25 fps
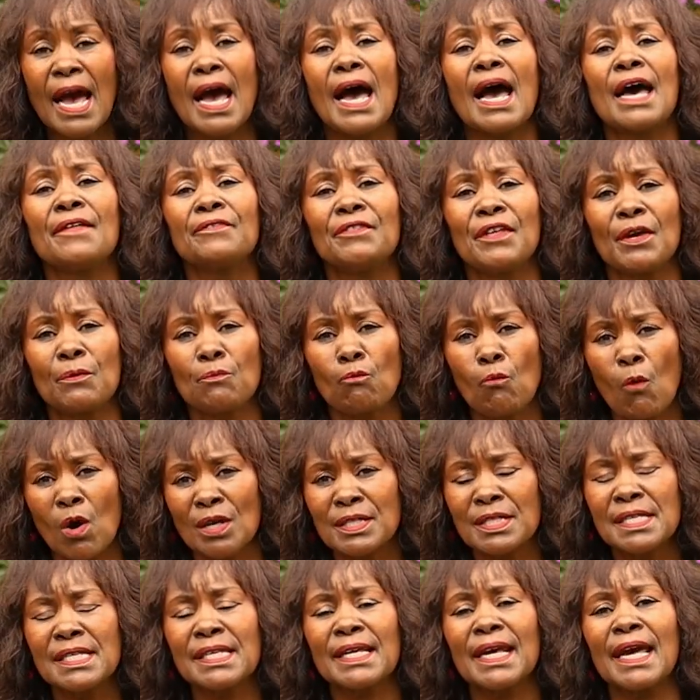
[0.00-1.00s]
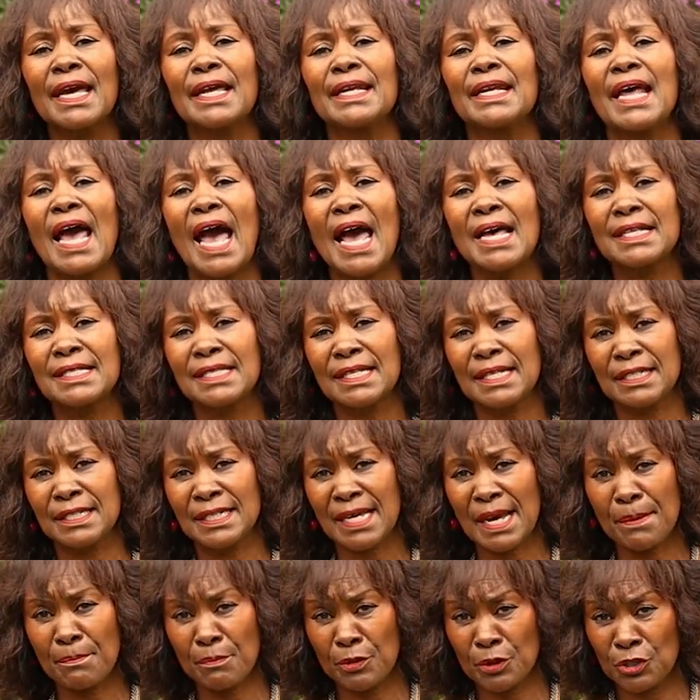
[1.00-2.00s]
And then once again, as the
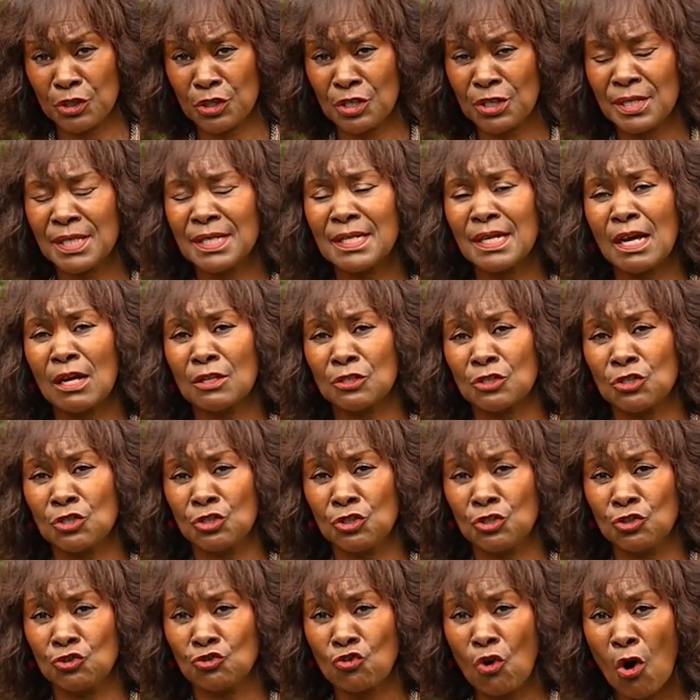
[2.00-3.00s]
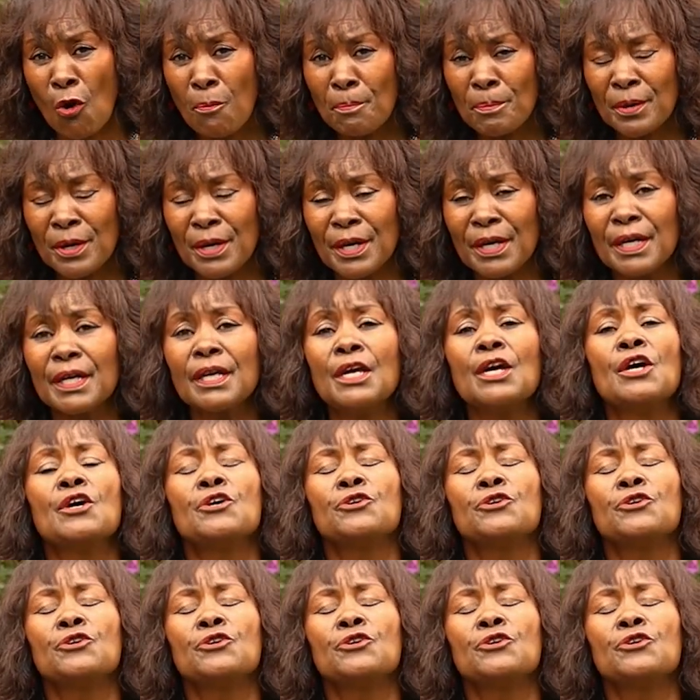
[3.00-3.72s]
temperature starts dropping,